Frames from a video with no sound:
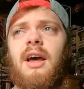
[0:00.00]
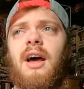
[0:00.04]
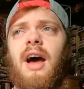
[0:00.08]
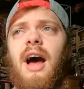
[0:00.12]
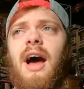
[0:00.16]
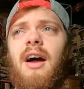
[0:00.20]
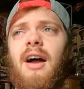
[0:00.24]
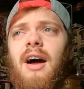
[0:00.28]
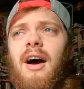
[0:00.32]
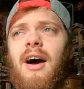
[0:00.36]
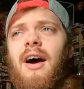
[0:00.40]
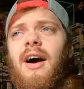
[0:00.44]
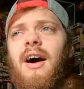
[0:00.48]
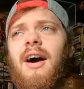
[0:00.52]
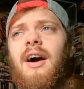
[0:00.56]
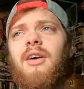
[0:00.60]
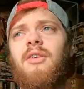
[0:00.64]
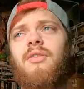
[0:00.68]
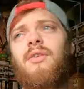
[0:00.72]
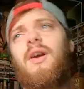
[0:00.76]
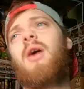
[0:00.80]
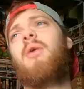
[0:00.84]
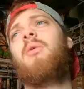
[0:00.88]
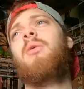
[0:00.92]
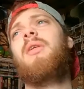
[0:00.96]

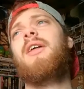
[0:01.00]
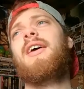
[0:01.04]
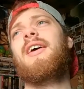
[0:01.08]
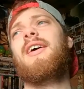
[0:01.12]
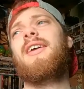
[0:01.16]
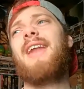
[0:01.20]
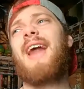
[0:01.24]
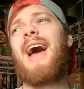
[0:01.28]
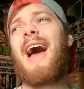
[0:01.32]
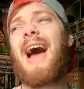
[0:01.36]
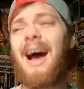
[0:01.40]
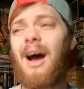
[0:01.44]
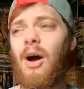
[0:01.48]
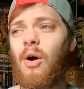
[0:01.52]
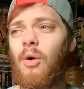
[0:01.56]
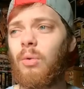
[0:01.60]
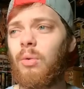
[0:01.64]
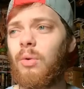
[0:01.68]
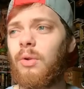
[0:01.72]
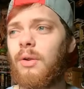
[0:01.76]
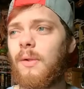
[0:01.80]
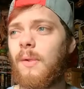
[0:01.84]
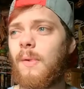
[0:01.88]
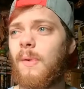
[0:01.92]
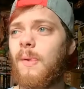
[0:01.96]
Rowlet,
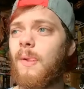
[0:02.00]
ow!